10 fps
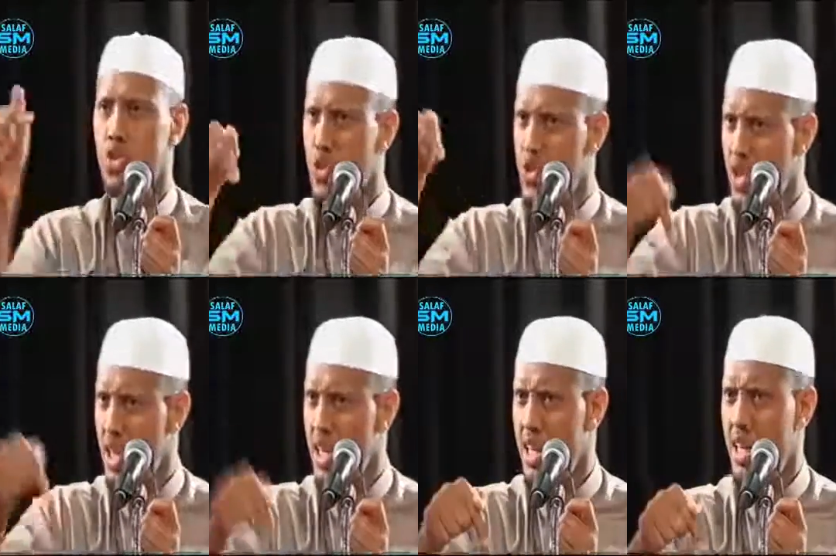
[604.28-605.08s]

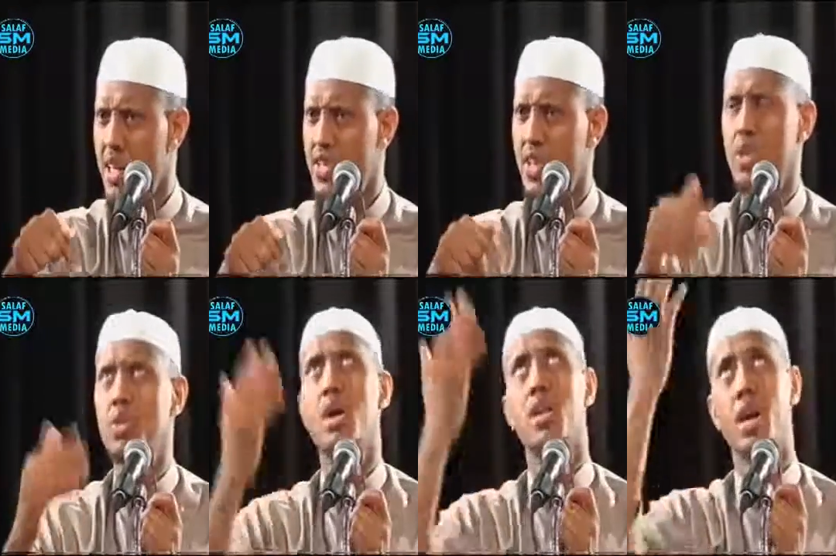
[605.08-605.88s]
sitting here saying
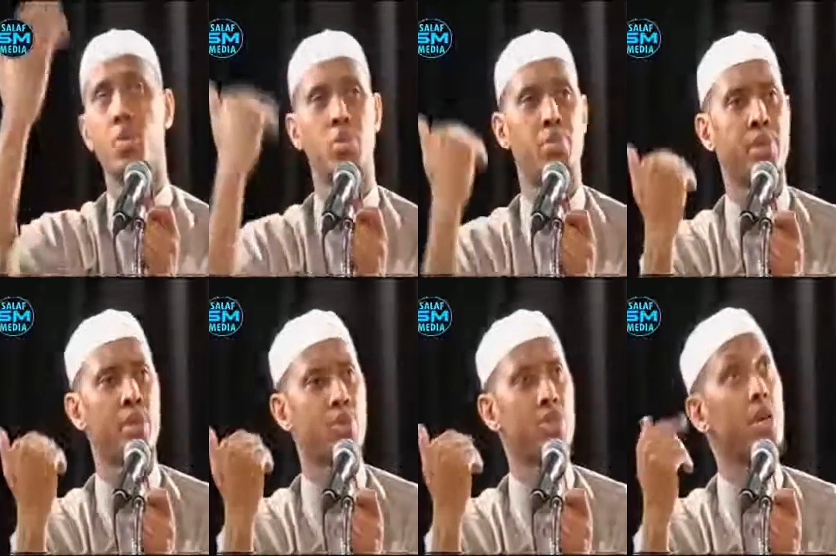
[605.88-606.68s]
Allah will bring a
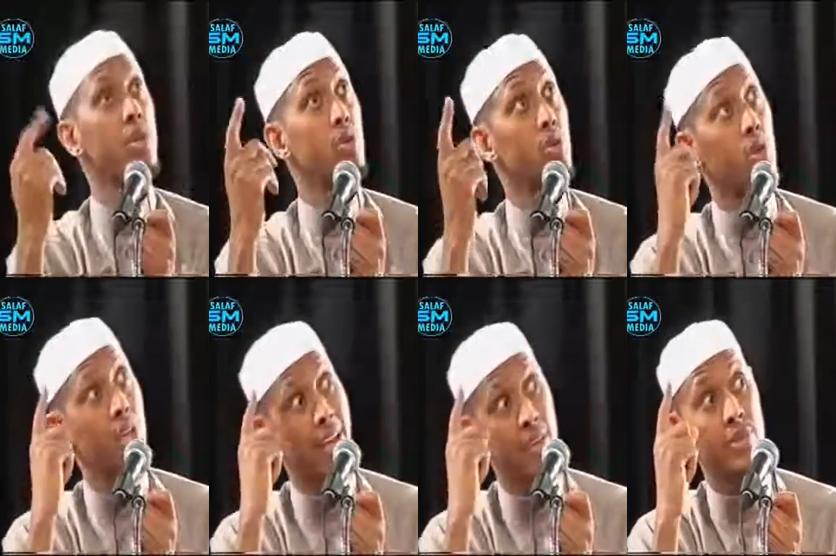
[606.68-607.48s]
rizq and you know the
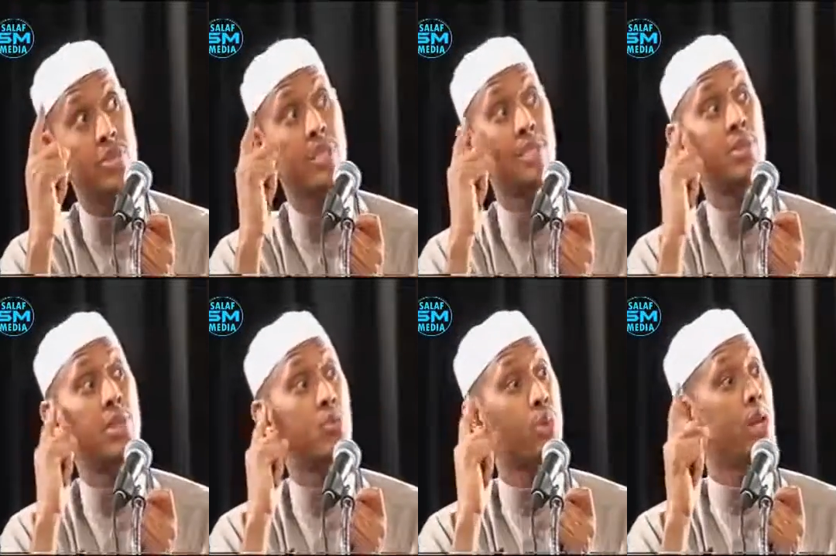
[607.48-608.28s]
heavens doesn't
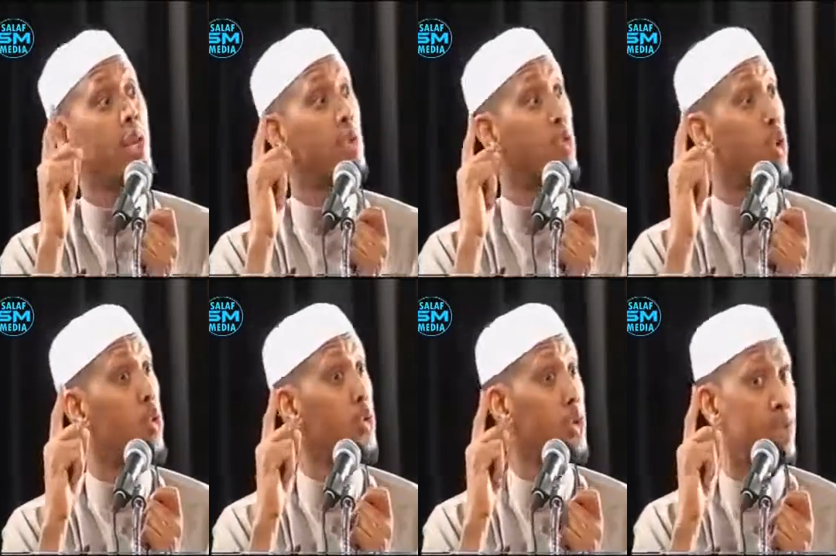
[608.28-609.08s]
rain
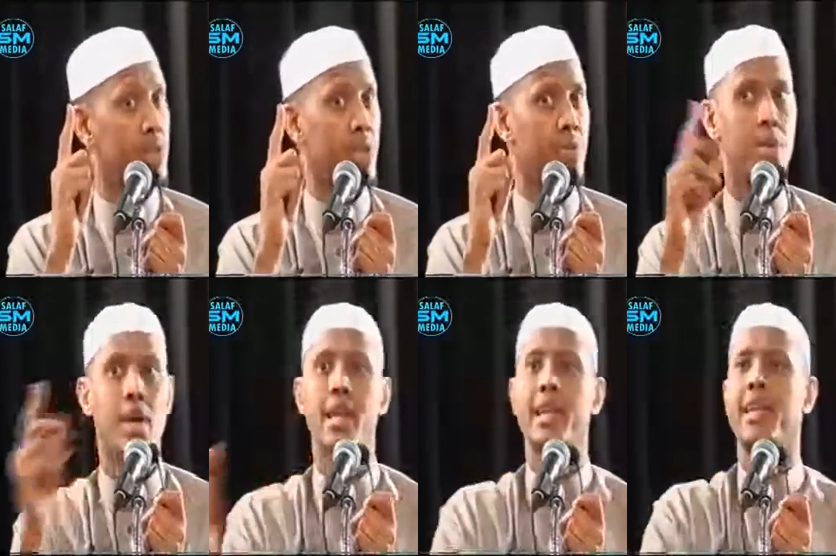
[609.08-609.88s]
gold or silver,
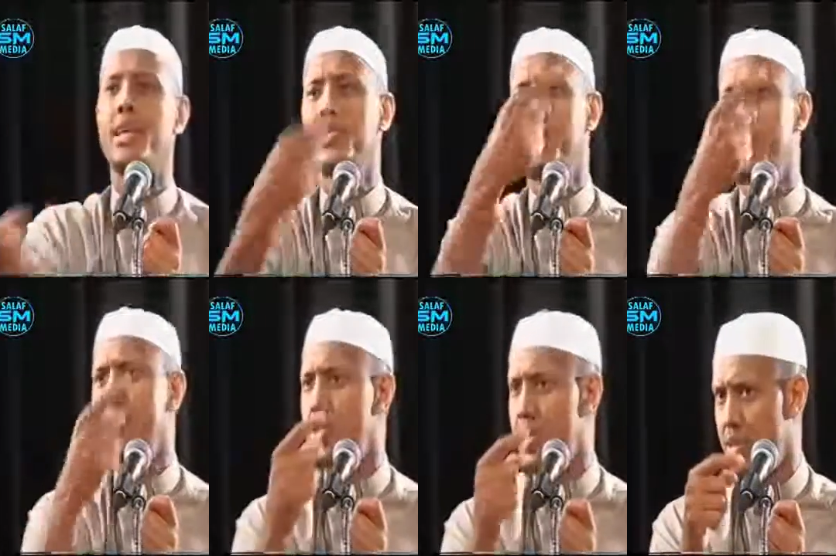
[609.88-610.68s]
leave the
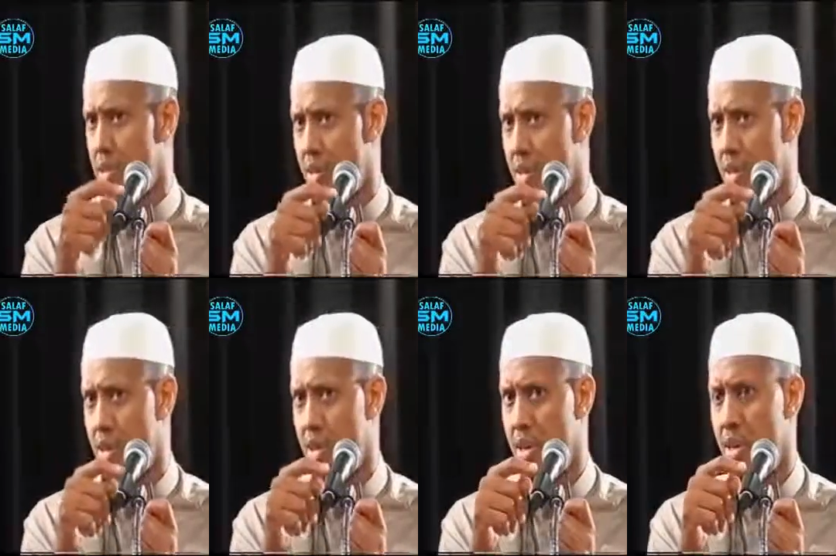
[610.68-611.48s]
masjid.
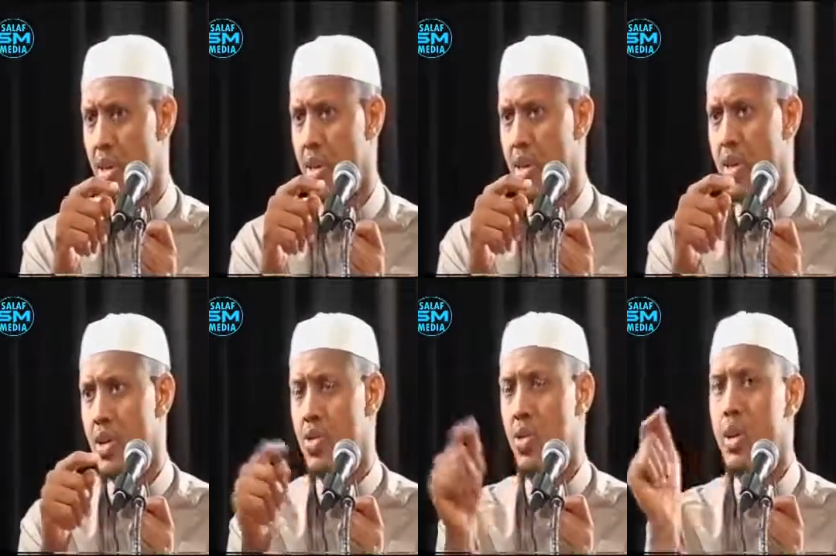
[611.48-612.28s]

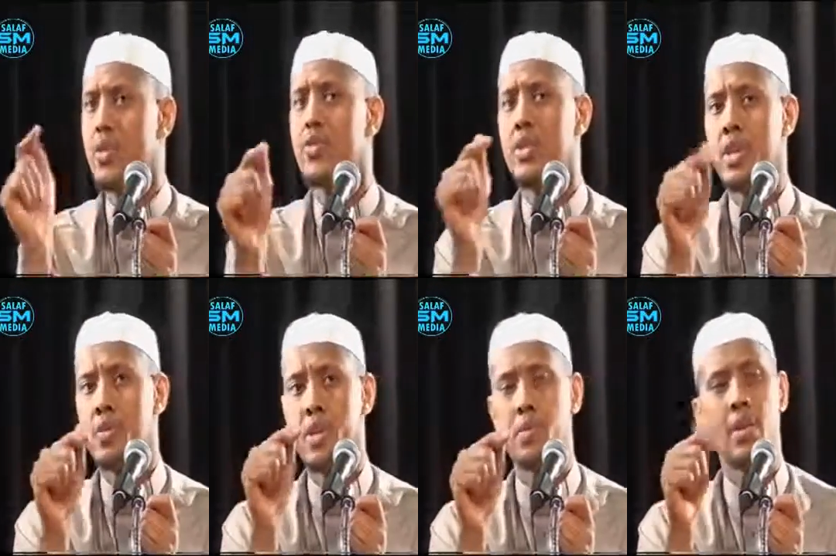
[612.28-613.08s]
So if young
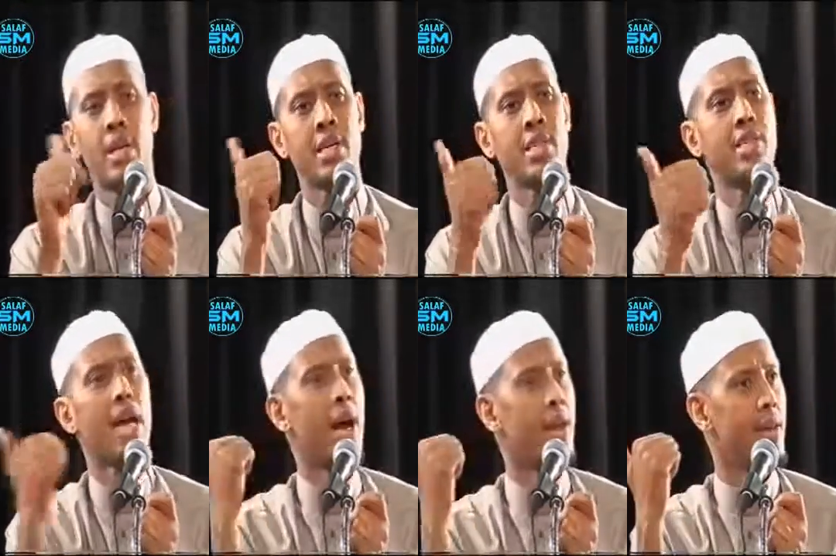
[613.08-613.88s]
people like this
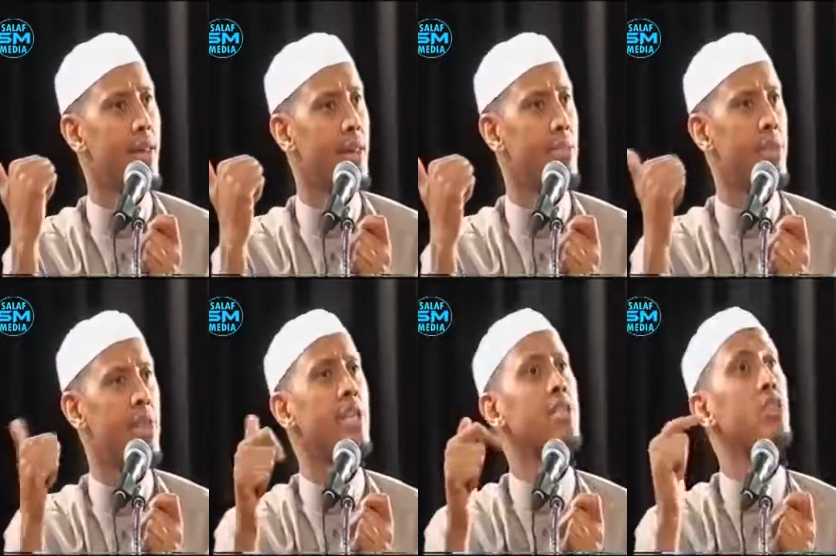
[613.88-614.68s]
hiding in the
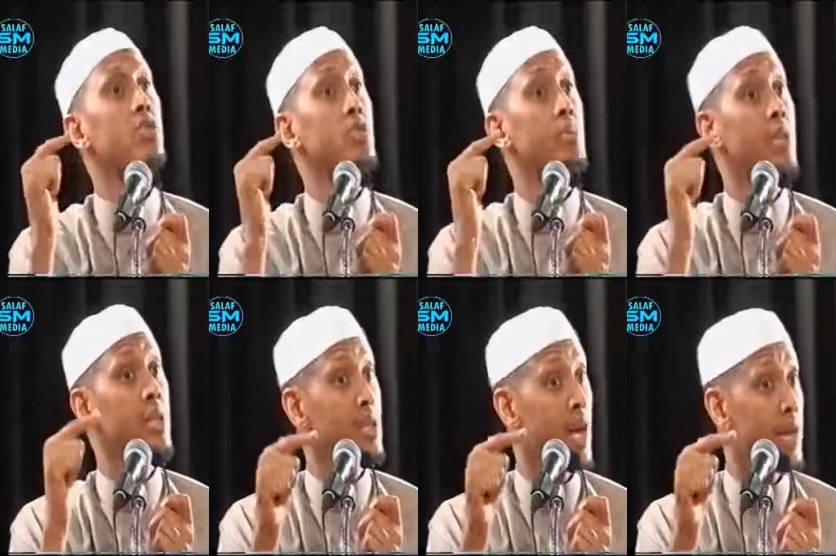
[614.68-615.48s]
masjid, they should be
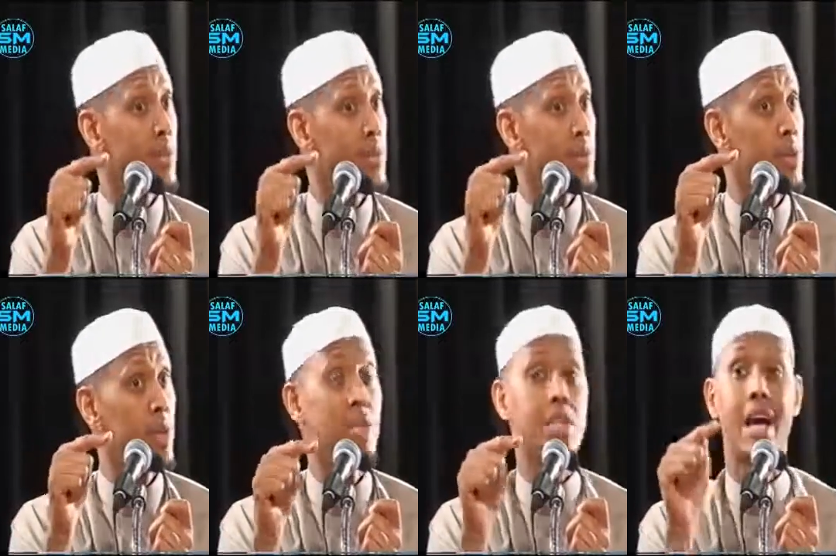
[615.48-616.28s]
kicked out of the
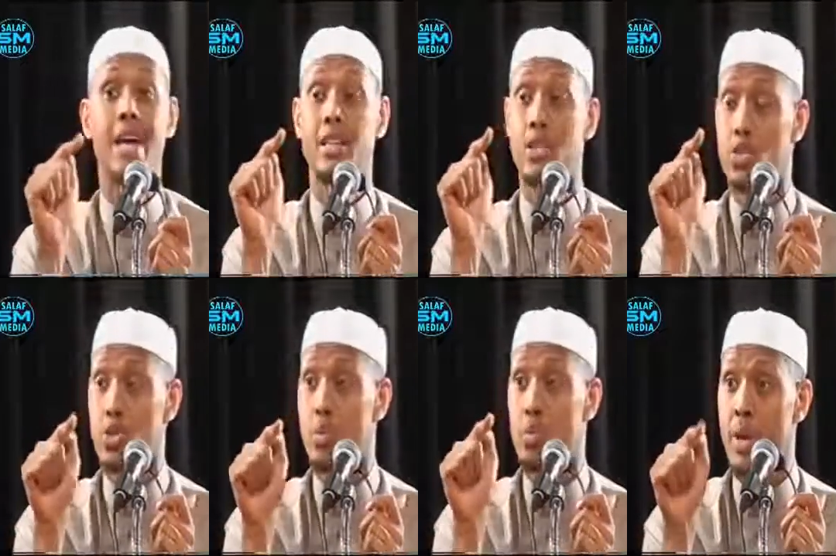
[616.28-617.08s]
masjid and they
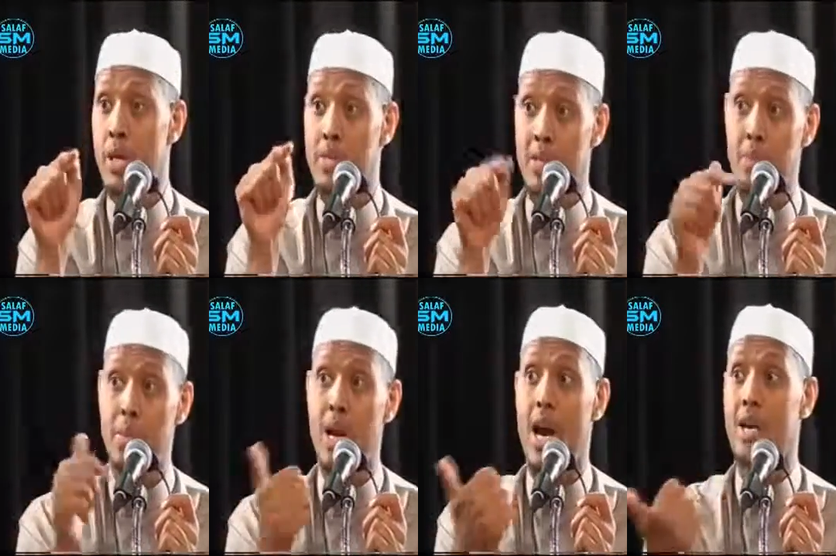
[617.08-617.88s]
should make something
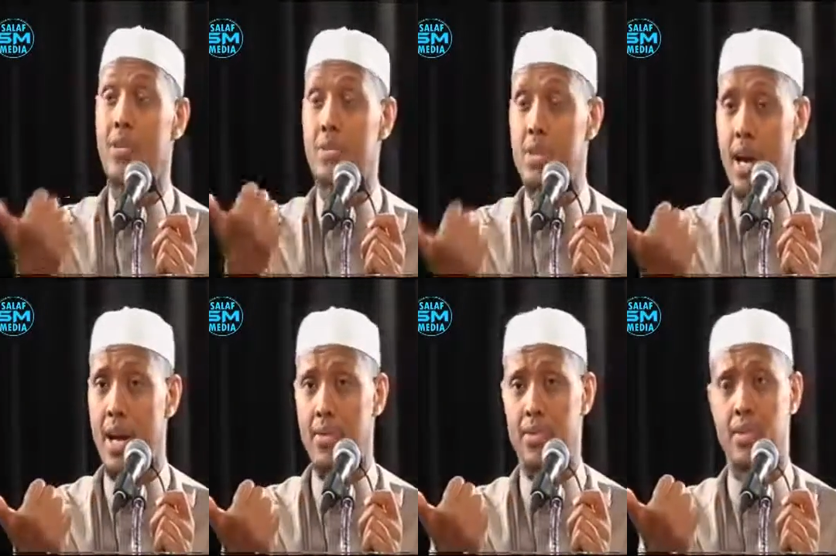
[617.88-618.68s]
out of
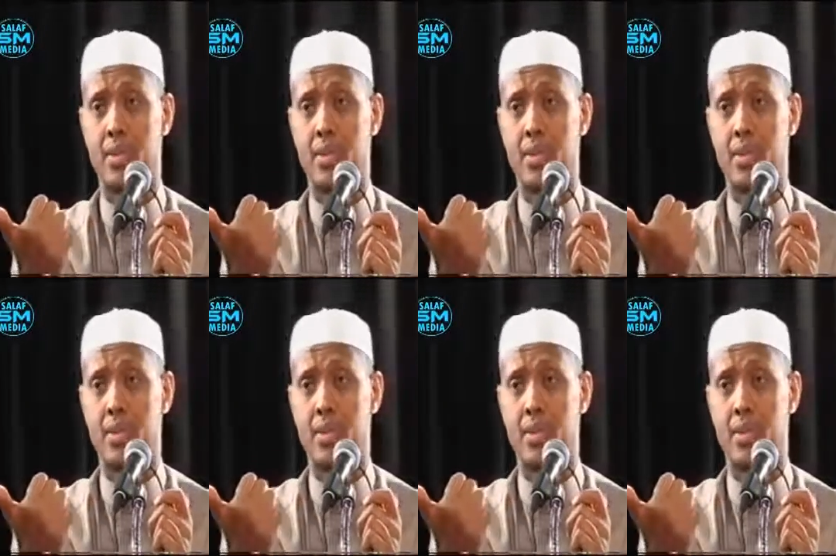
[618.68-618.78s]
themselves.